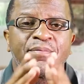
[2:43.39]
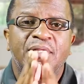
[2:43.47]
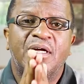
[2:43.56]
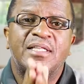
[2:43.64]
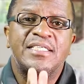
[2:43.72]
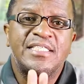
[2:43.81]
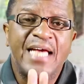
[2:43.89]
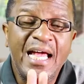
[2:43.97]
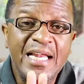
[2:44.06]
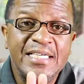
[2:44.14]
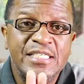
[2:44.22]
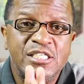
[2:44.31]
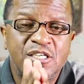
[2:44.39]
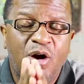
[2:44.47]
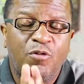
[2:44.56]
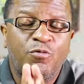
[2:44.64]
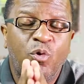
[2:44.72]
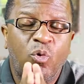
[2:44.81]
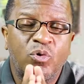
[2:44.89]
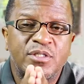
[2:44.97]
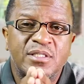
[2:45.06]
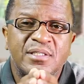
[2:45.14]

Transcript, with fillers: Now the challenge, of course,